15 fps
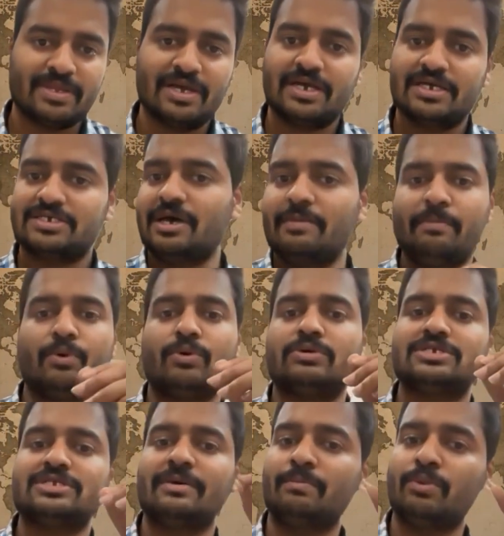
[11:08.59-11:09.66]

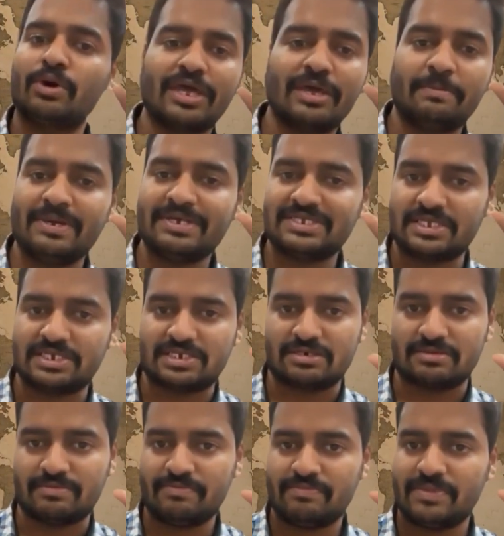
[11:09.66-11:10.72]
Suppose the bookkeeping
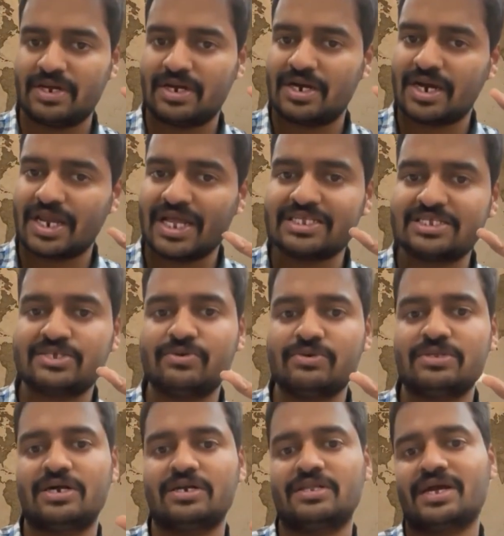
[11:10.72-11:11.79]
system tells you
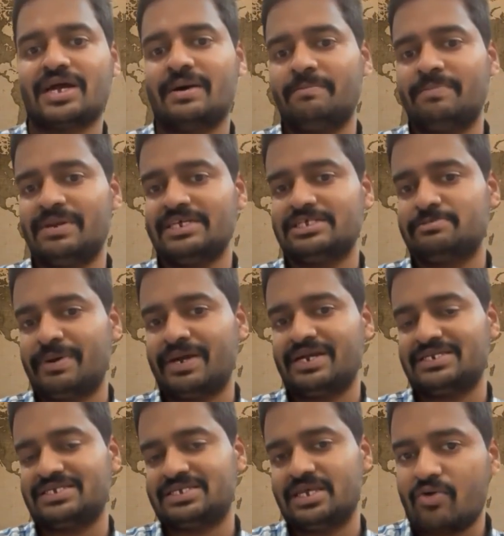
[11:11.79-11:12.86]
that the company
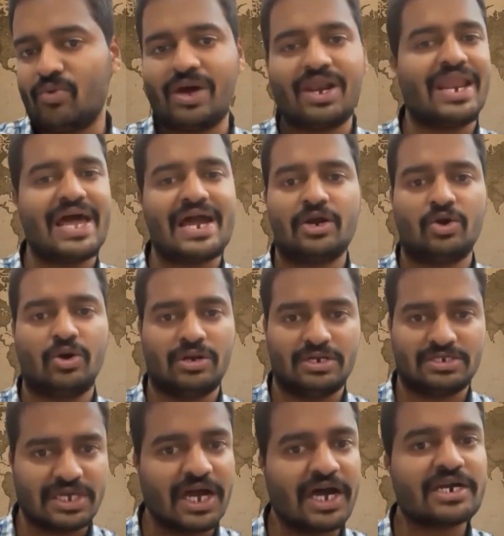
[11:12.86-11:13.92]
spends $1 lakh,
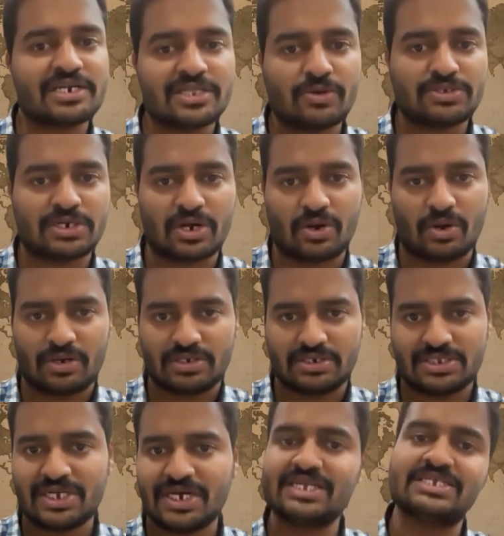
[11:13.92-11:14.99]
$100,000.
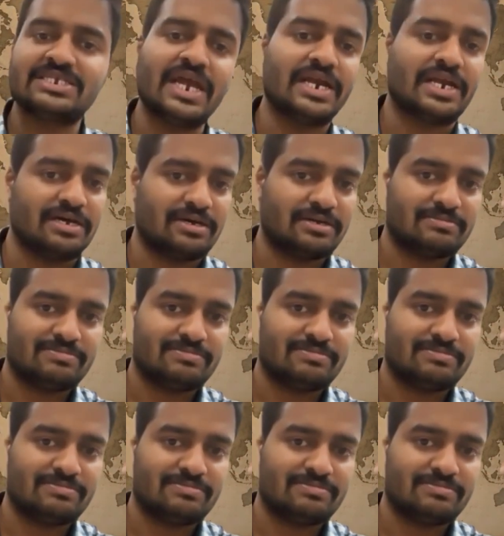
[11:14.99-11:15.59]
That is data.